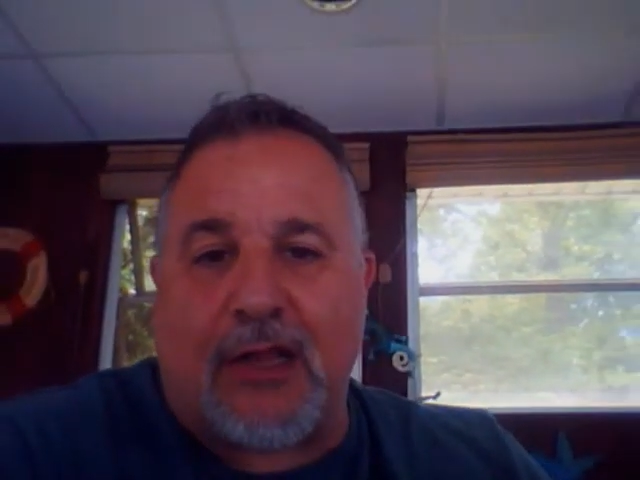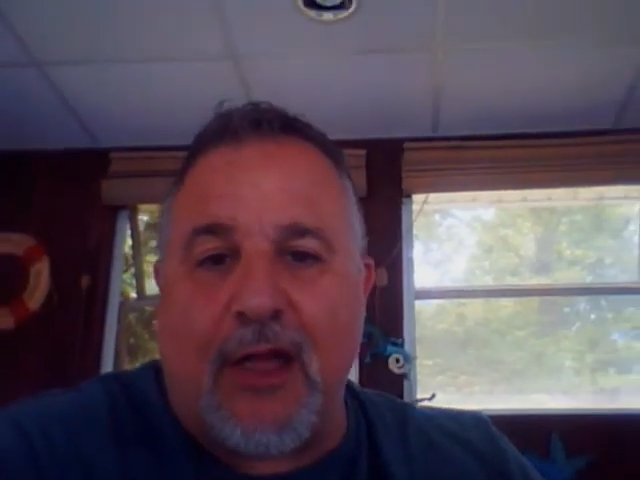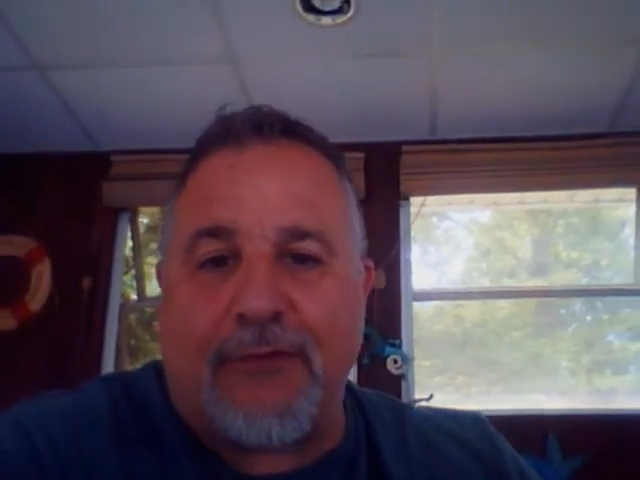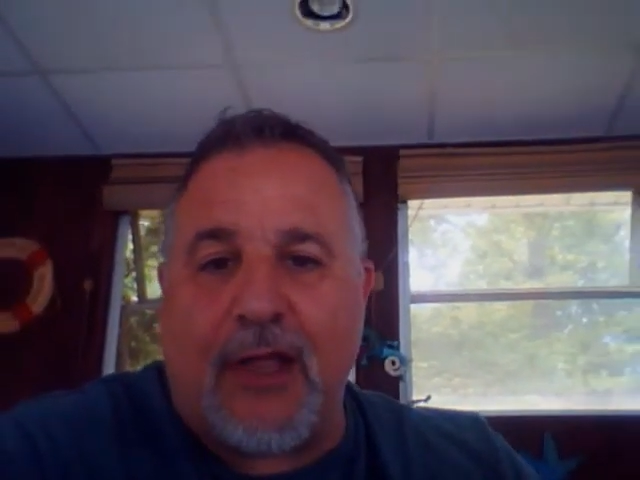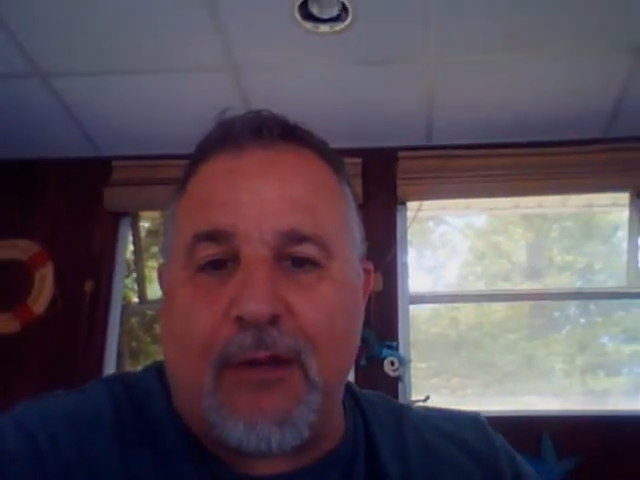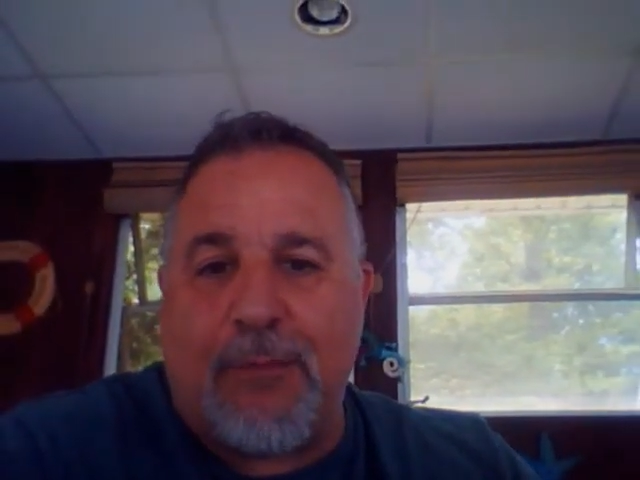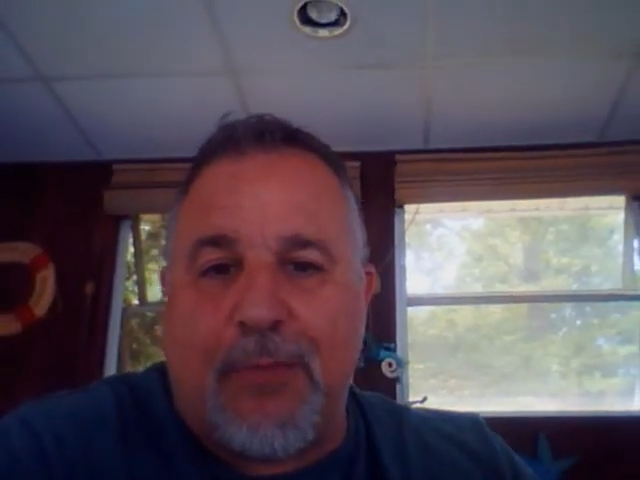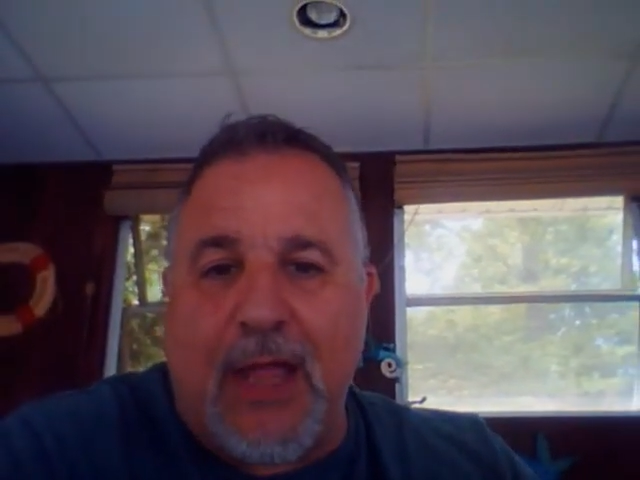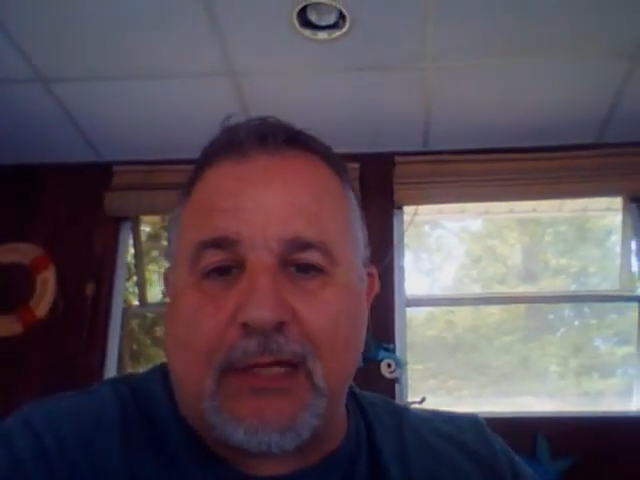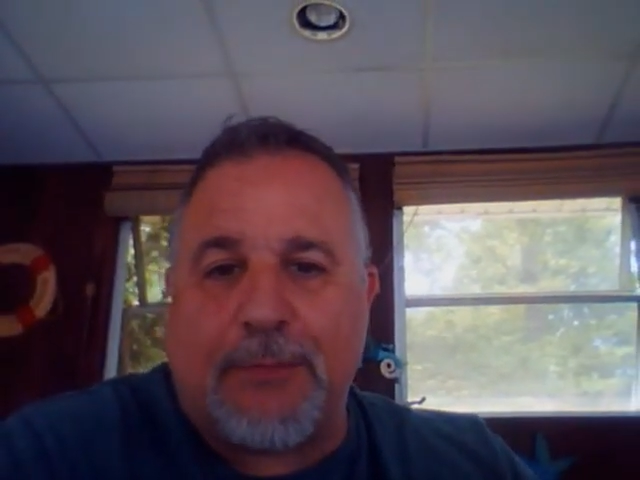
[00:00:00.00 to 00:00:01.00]
Clifton
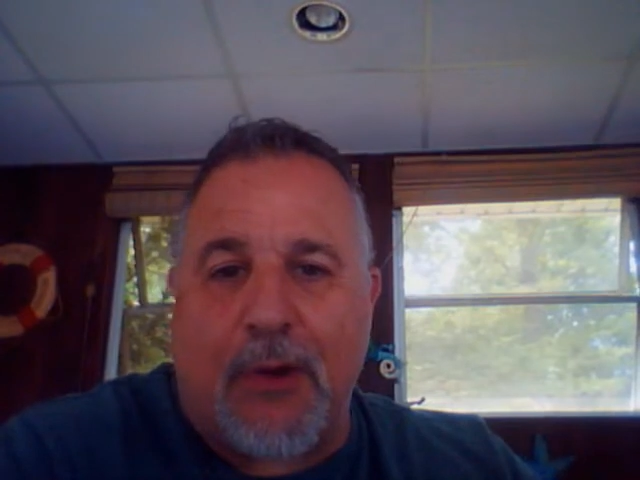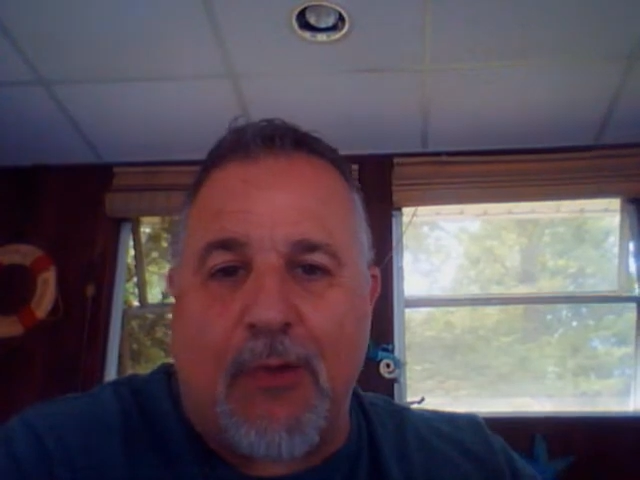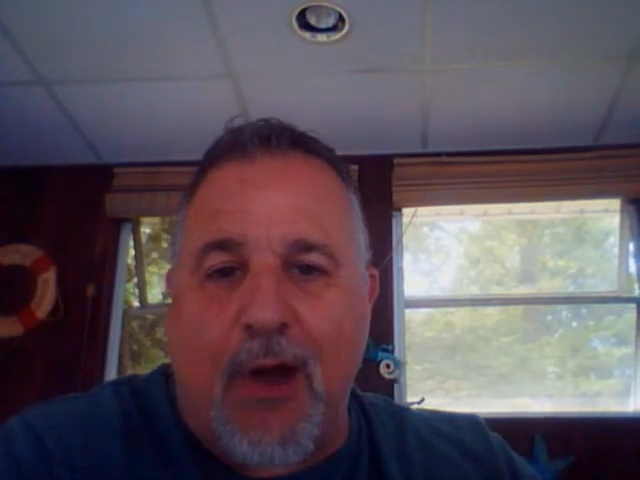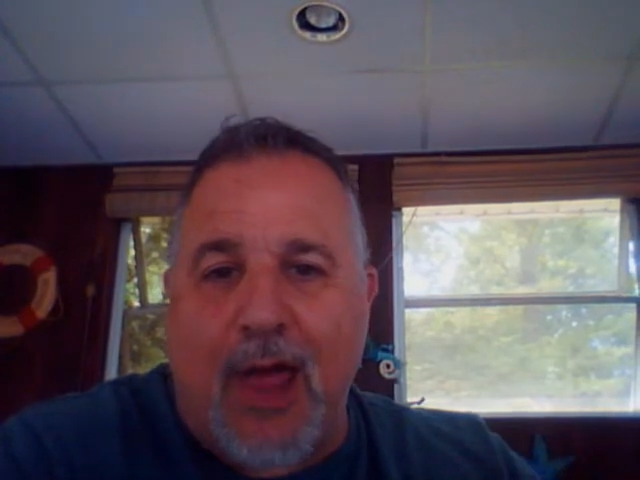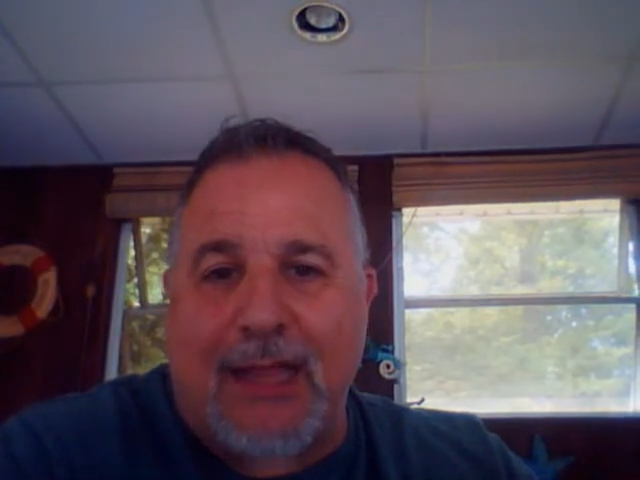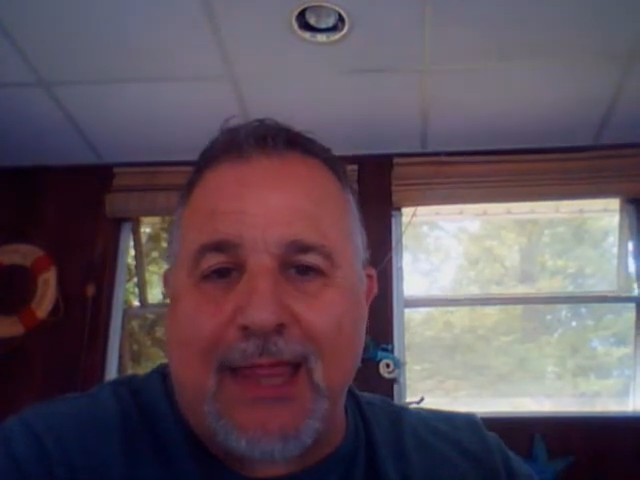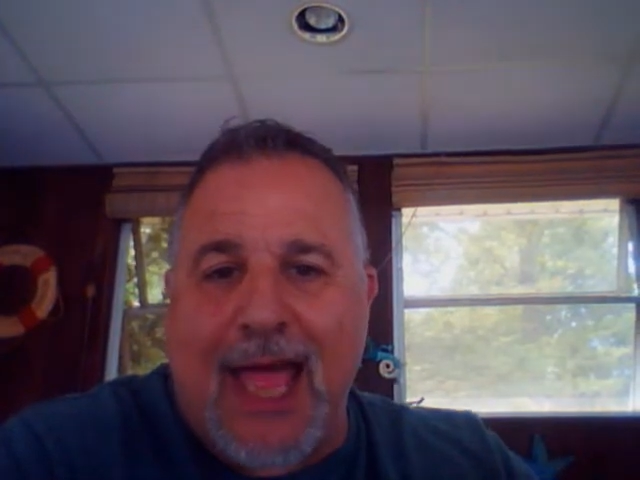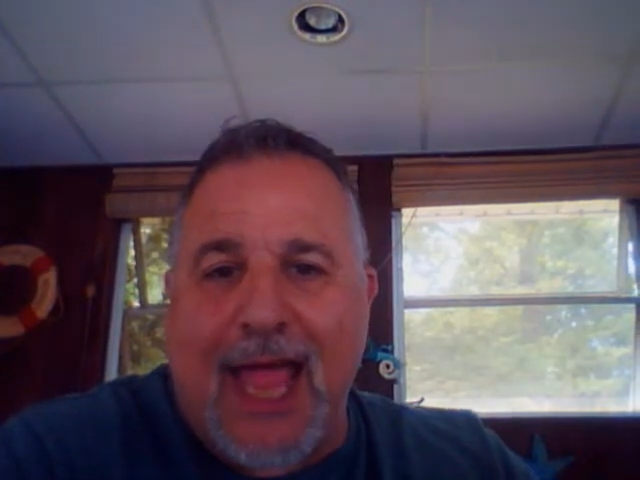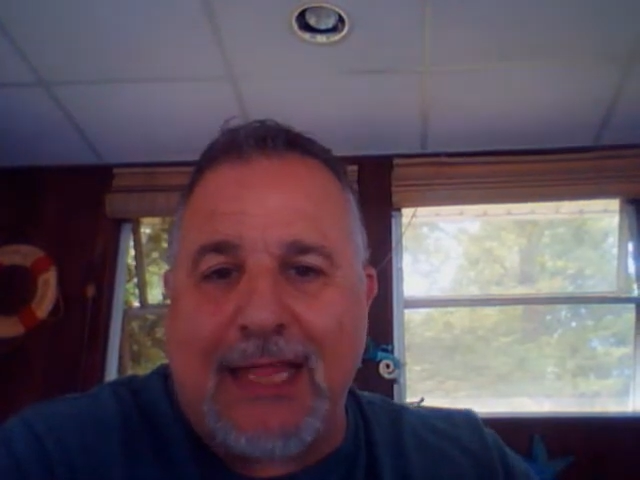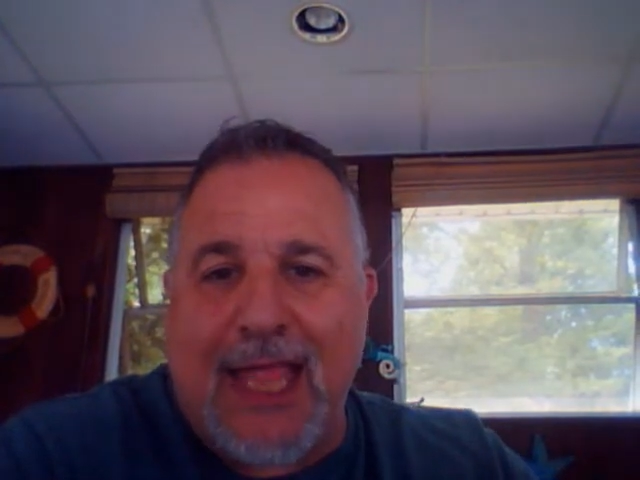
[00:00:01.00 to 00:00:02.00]
beats Pequannock
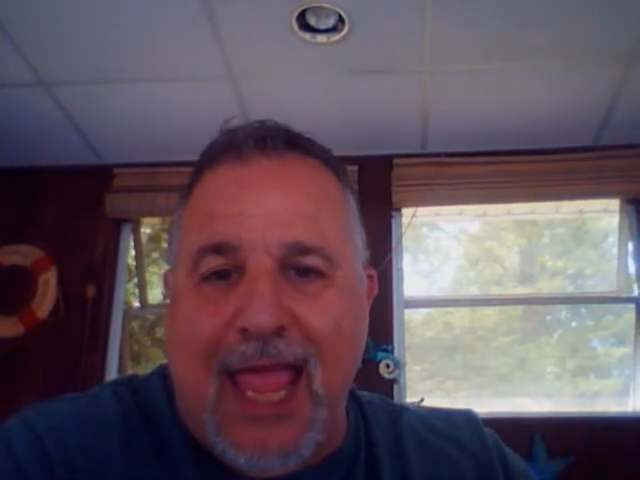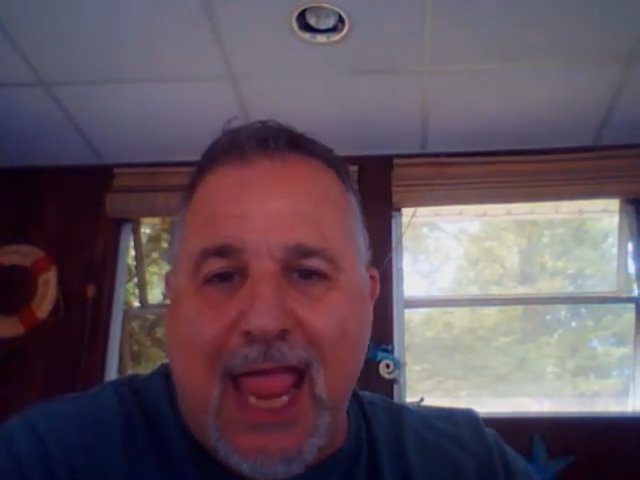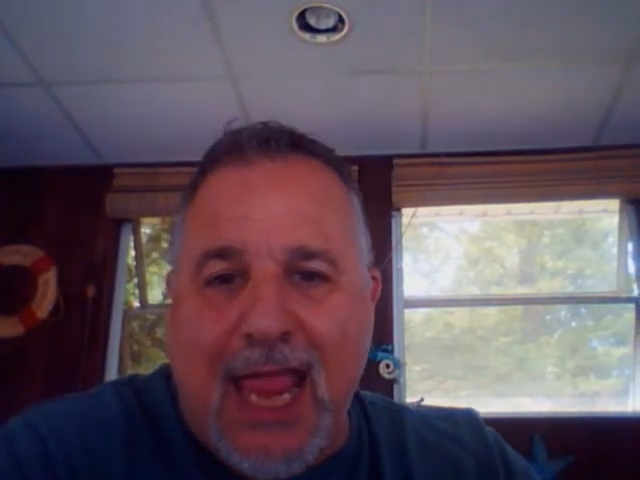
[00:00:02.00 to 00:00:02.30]
9-8.